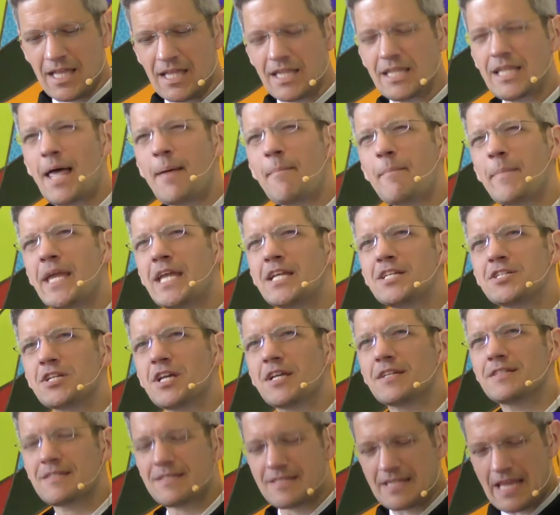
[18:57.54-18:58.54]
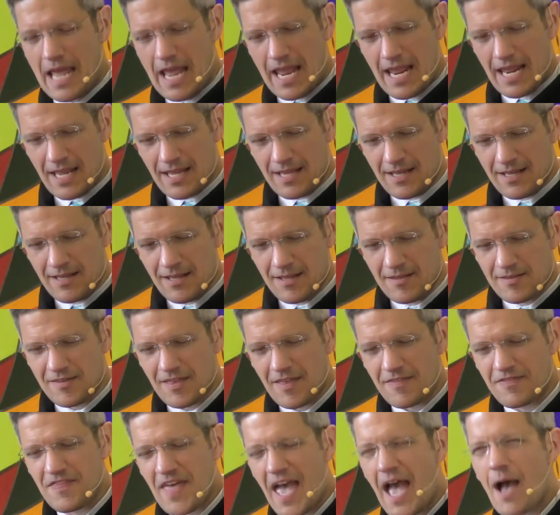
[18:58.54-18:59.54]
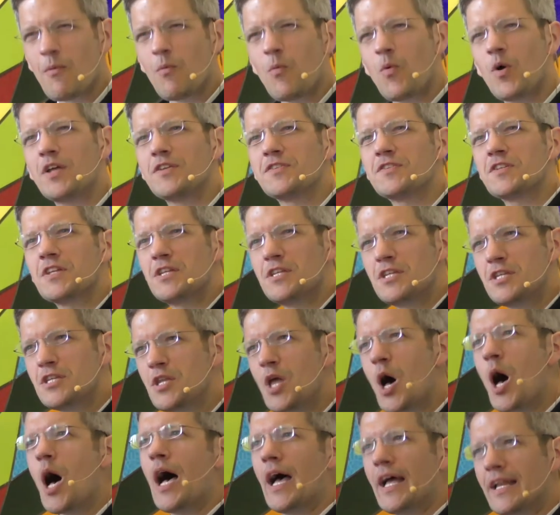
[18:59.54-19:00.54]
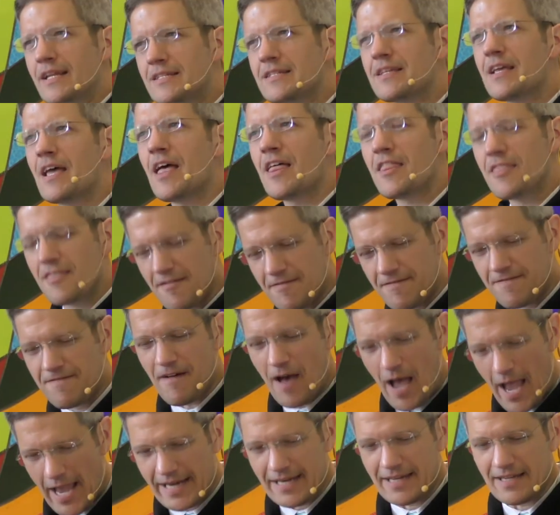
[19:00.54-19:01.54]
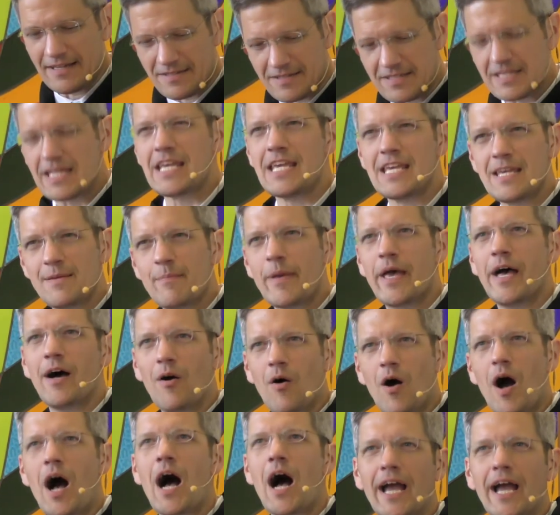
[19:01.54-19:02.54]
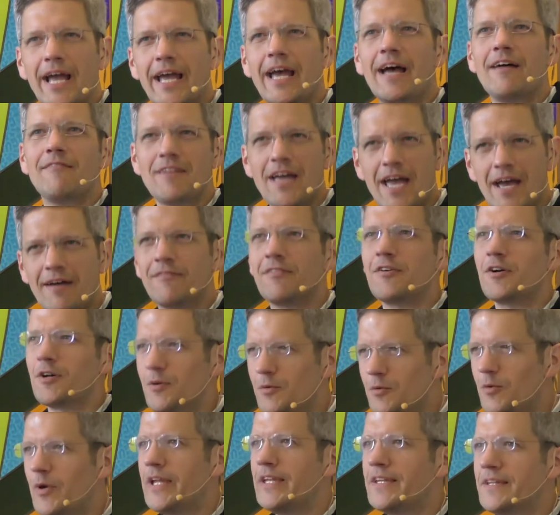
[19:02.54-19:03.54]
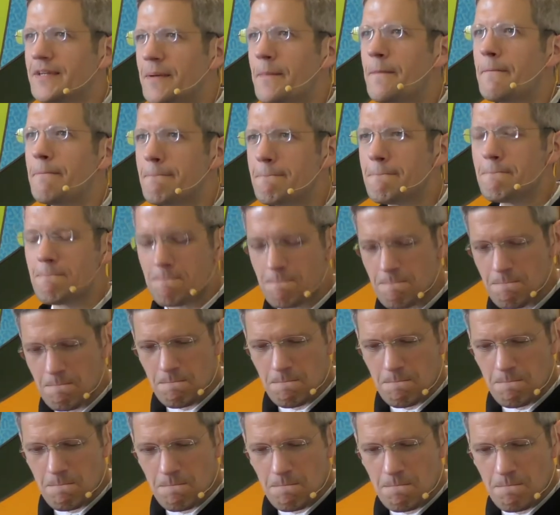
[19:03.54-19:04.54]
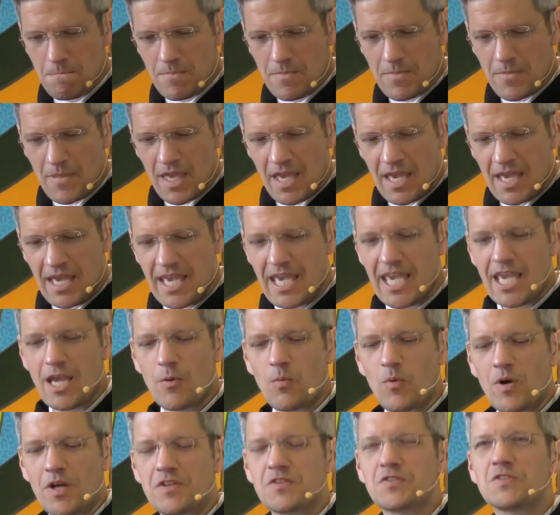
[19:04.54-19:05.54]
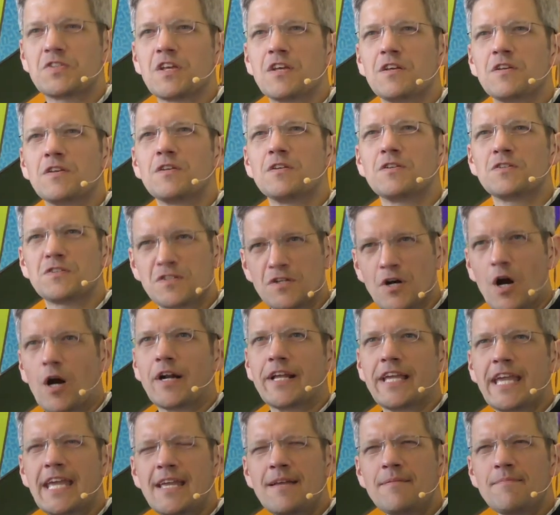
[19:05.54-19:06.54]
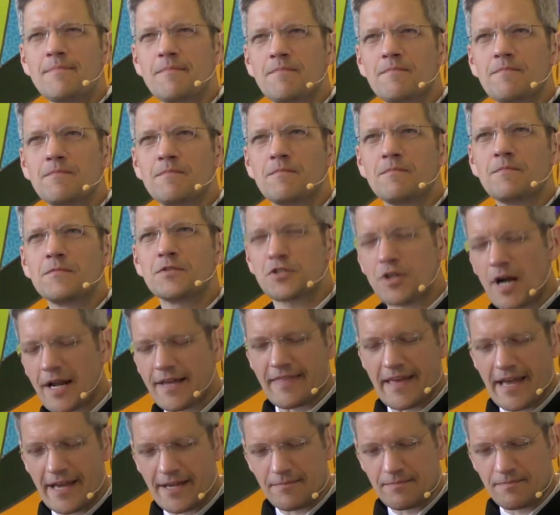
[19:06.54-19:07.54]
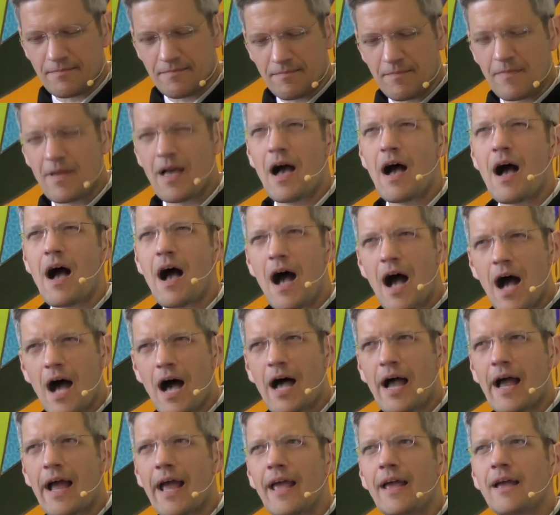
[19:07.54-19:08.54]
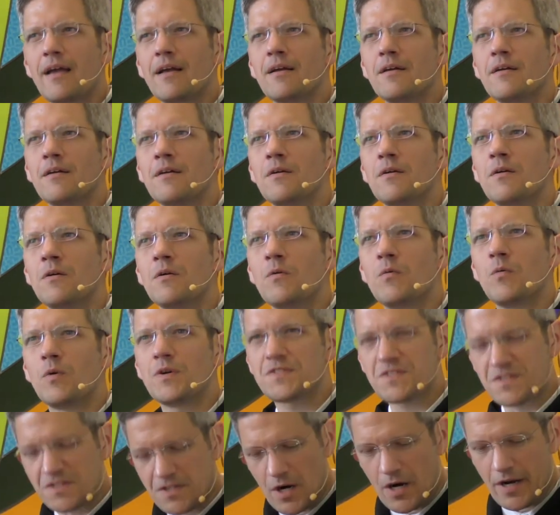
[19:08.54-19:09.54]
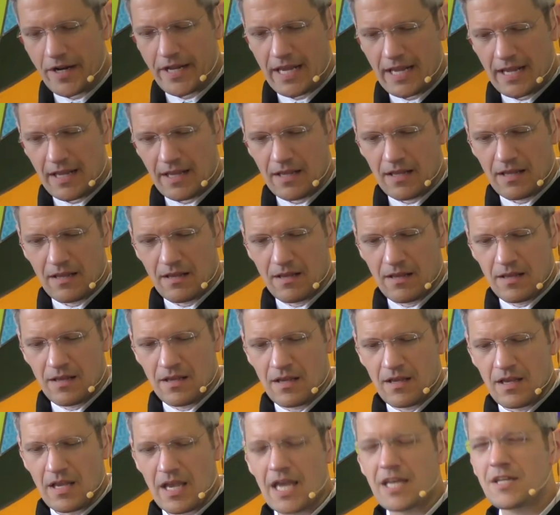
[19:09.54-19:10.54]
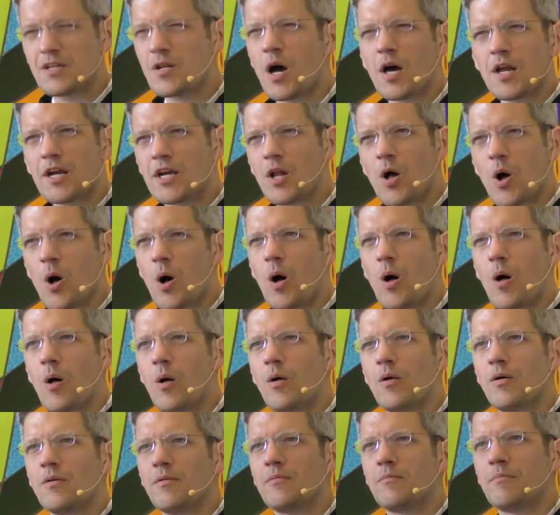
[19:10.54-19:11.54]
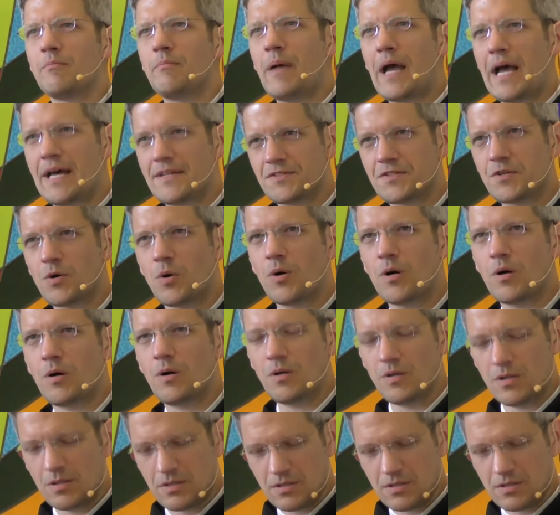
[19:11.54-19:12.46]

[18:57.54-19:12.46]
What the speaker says: Let me just say that that was not the finest email have ever written. It was snarky. Strike that. I was snarky and not at all pastoral.